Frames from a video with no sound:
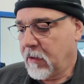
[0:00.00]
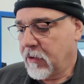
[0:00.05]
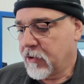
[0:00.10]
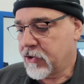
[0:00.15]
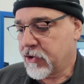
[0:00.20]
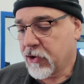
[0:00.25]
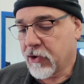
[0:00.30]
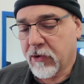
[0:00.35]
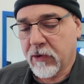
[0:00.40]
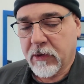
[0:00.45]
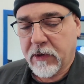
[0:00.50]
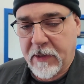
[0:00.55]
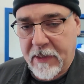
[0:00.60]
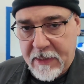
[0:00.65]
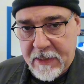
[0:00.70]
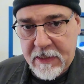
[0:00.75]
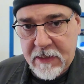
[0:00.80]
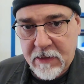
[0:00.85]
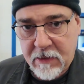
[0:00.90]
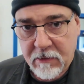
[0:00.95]
Circle
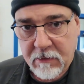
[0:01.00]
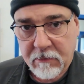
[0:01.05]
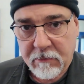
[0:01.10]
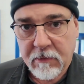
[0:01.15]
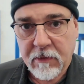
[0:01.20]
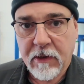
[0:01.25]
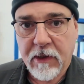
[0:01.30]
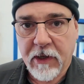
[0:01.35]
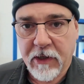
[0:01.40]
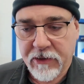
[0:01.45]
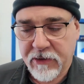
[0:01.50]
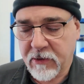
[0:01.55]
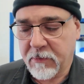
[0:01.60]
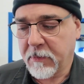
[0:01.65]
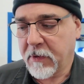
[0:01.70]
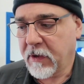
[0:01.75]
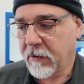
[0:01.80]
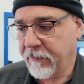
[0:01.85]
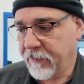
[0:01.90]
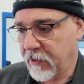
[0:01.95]
D
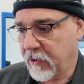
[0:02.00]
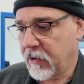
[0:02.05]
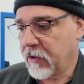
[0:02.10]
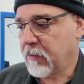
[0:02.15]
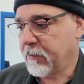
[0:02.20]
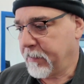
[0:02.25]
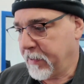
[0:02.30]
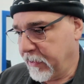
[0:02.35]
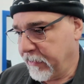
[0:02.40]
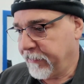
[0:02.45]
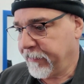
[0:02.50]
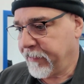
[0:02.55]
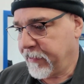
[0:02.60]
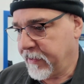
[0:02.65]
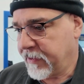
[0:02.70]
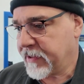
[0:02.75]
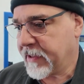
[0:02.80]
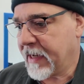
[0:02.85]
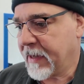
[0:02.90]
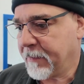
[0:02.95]
custom converter built for
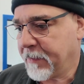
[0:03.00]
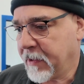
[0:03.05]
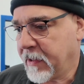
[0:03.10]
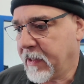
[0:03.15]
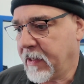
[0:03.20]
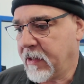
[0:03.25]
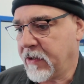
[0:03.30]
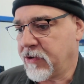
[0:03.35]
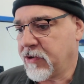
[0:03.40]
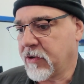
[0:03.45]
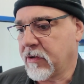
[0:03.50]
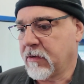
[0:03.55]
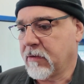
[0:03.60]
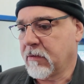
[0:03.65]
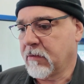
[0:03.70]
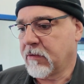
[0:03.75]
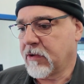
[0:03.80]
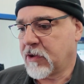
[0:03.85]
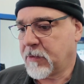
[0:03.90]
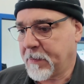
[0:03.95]
this application,
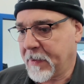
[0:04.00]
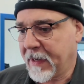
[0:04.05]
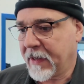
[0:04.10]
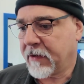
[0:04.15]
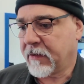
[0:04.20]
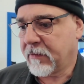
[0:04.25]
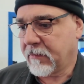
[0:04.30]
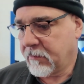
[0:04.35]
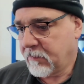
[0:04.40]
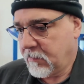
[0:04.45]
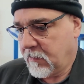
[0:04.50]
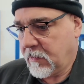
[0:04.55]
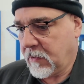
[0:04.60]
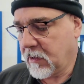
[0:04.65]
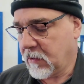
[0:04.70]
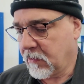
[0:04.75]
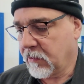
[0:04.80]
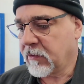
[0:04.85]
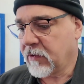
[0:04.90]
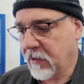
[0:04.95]
spec,
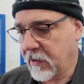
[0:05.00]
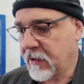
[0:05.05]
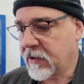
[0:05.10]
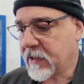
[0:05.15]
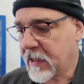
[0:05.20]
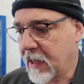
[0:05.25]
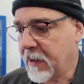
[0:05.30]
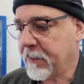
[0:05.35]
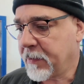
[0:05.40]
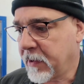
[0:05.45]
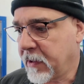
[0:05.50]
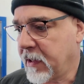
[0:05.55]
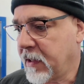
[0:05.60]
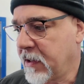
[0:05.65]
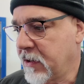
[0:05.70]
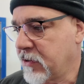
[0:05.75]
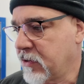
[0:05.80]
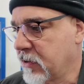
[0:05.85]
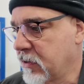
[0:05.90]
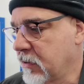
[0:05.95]
to this
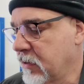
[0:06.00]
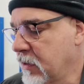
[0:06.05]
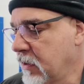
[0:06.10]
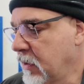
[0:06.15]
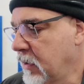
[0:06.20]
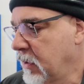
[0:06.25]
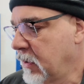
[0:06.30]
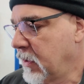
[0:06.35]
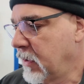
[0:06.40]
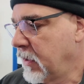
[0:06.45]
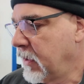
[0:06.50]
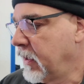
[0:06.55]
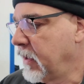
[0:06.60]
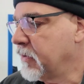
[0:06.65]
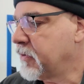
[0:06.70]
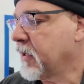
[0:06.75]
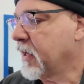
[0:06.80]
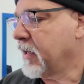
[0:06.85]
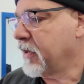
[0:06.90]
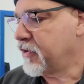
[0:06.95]
application.
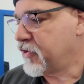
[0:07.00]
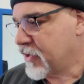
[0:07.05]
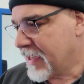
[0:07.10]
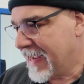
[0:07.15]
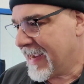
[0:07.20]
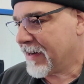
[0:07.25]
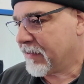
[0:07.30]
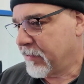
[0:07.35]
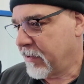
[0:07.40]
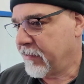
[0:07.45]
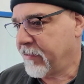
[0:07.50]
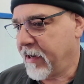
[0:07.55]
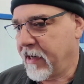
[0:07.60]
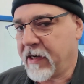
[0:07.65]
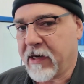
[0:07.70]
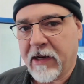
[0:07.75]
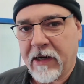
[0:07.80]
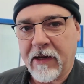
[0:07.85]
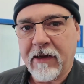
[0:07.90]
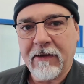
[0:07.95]
It's got a stock rear
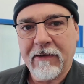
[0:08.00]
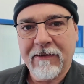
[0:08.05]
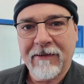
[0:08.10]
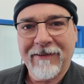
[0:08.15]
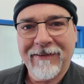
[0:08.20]
end in it.